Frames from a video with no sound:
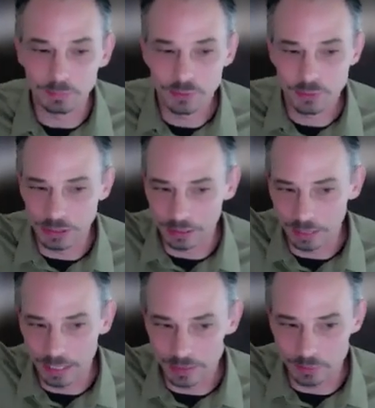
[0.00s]
So you get a
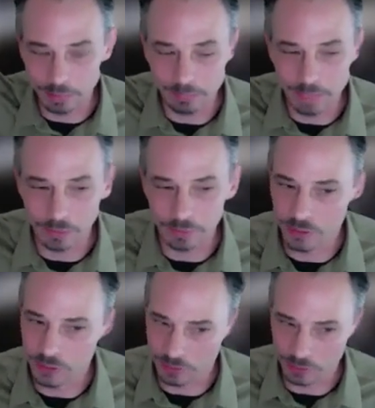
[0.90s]
lot of these big
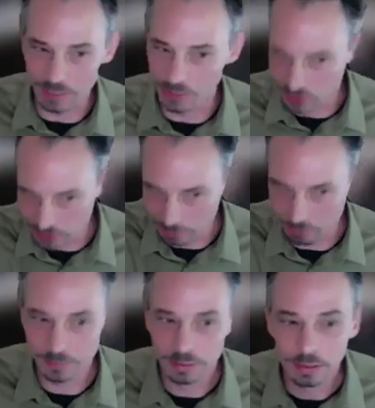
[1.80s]
mountains and, and steep
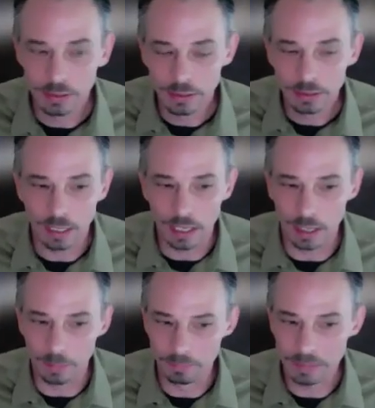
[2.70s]

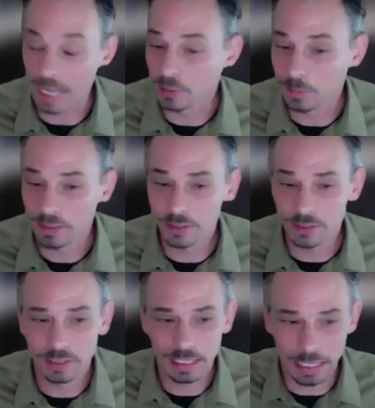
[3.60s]
um,
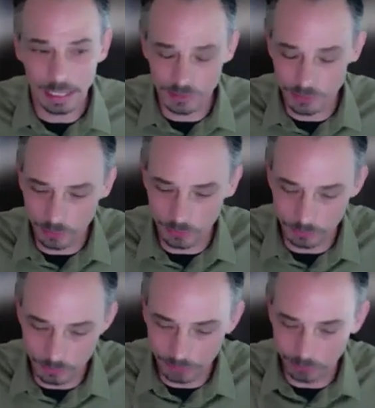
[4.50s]
catchments. And so
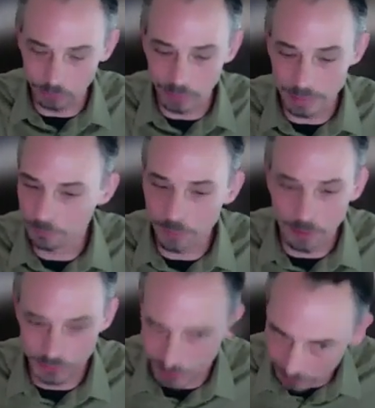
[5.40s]
whenever rain
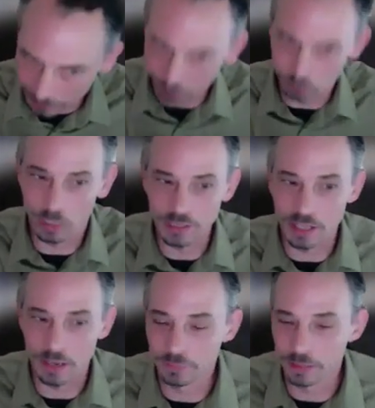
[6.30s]
falls there, it runs
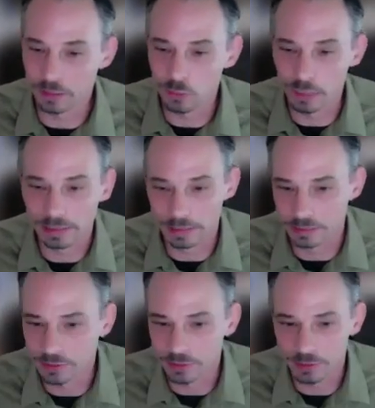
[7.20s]
off very quickly
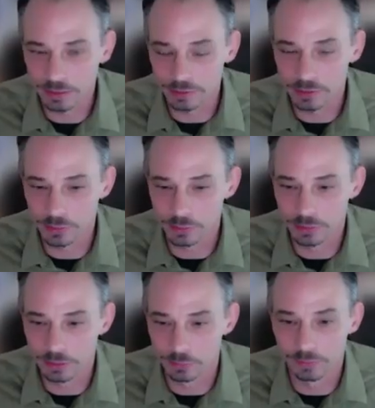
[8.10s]
into, into
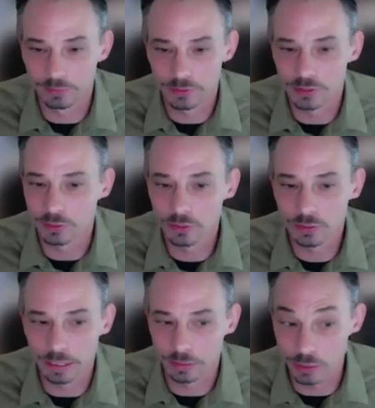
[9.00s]
the rivers and,
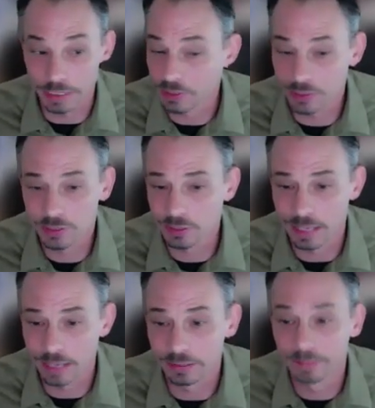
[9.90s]
and creeks
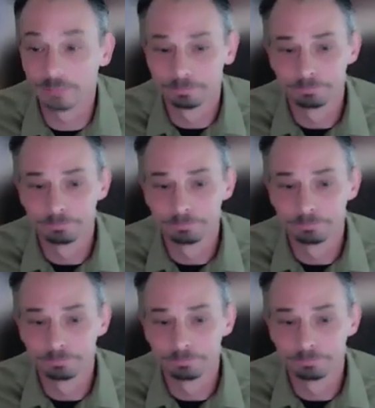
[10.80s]
around there.